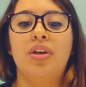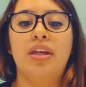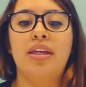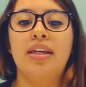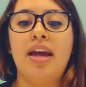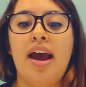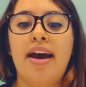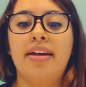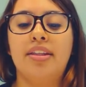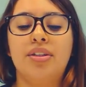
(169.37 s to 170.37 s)
He
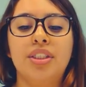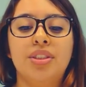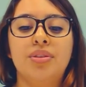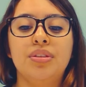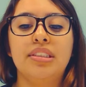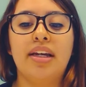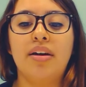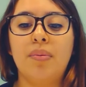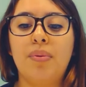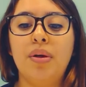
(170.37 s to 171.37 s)
had 32
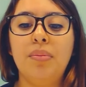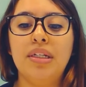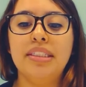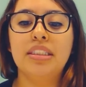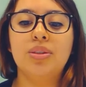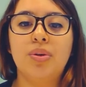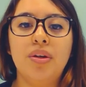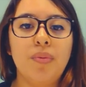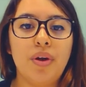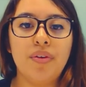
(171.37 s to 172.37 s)
set appointments,
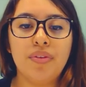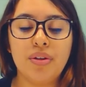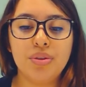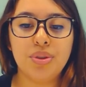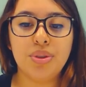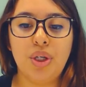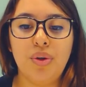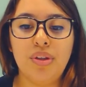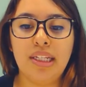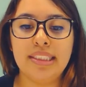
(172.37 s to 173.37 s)
21 of those showed.